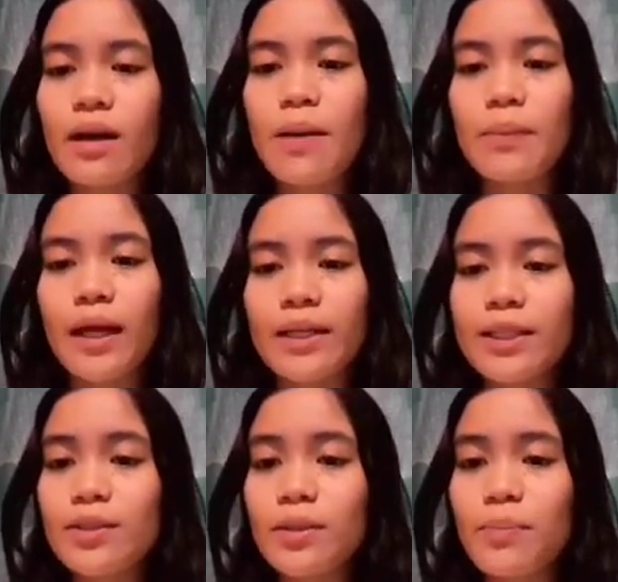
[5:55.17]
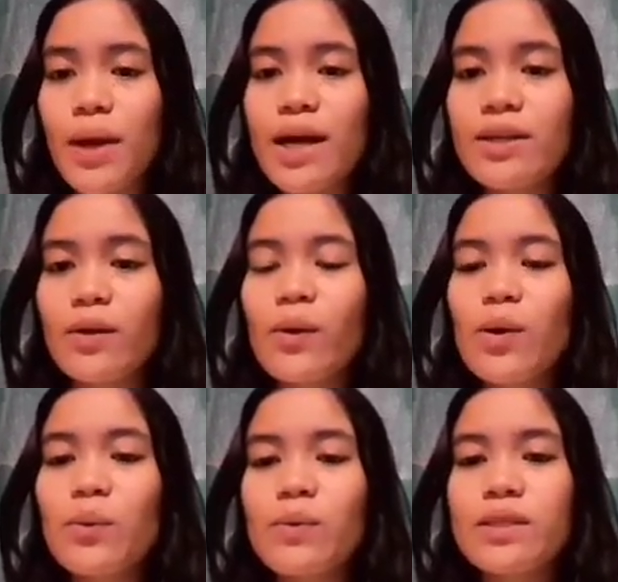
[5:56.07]
Applying to the piano,
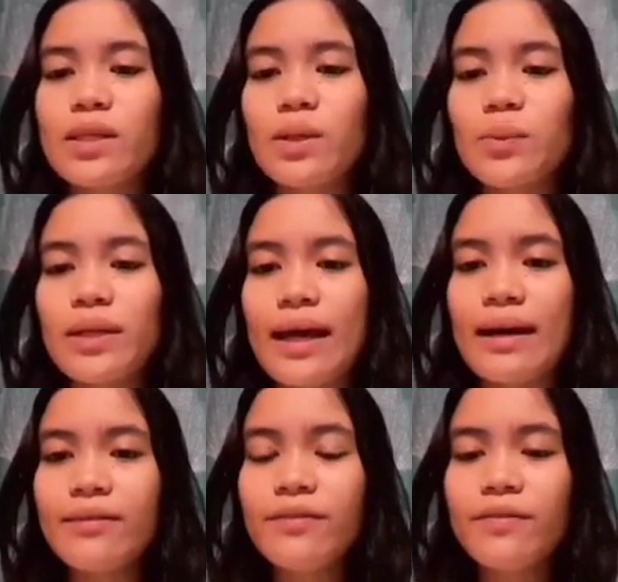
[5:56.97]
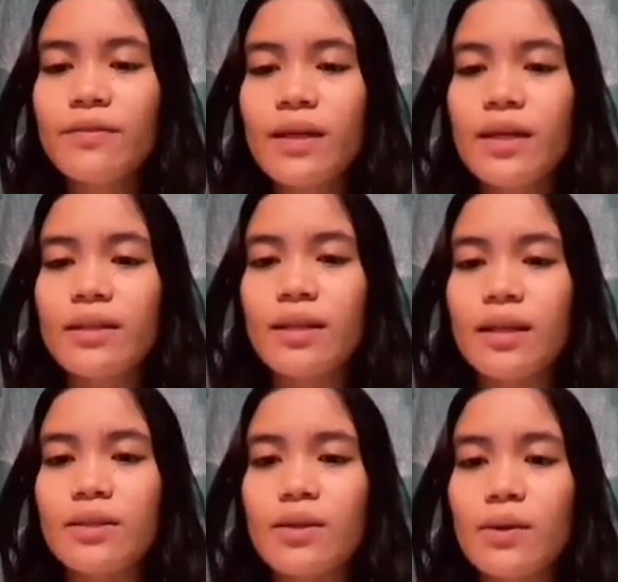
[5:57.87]
we start with F,
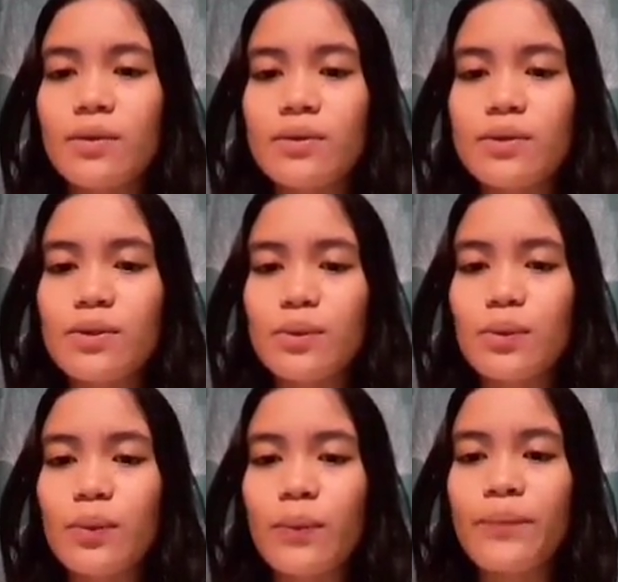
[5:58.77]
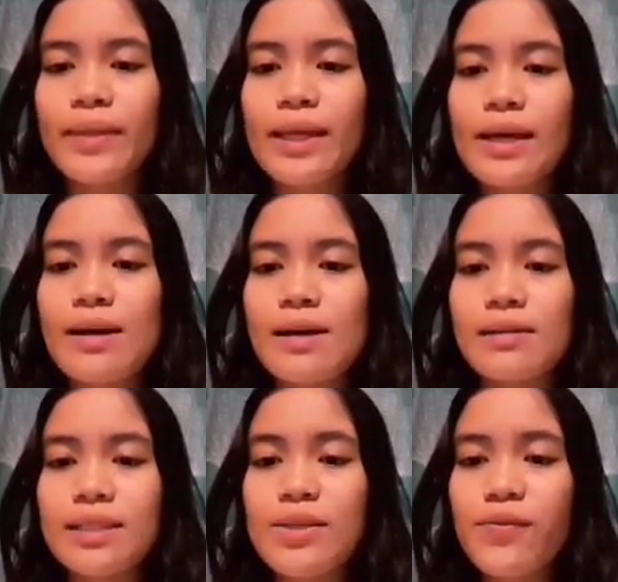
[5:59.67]
then goes to
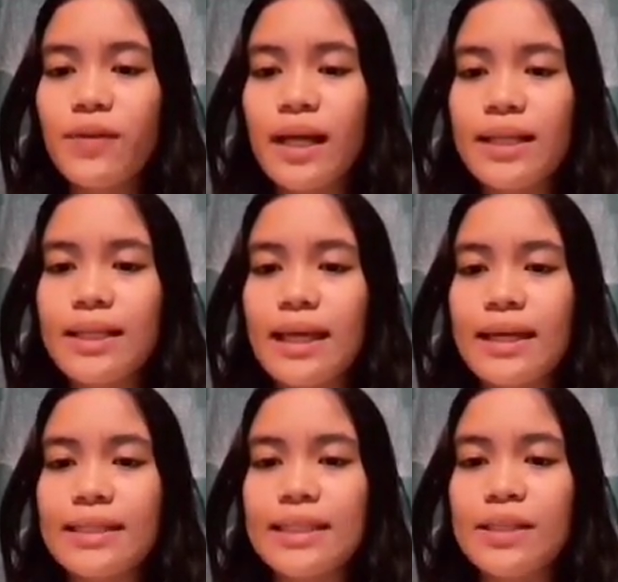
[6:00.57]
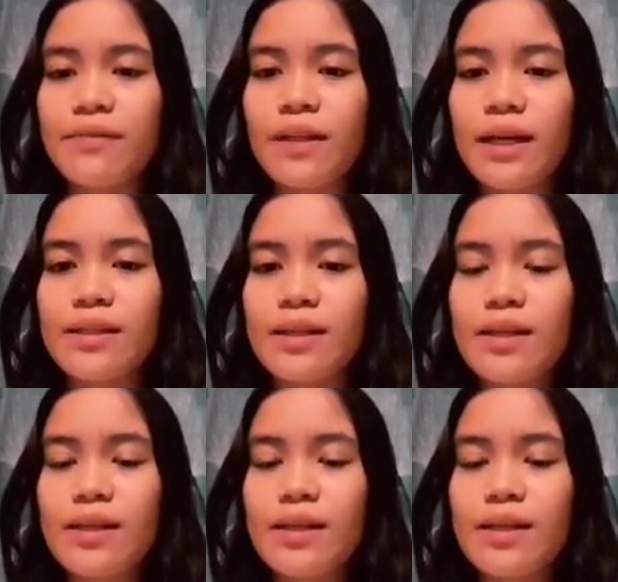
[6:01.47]
D flat and E flat.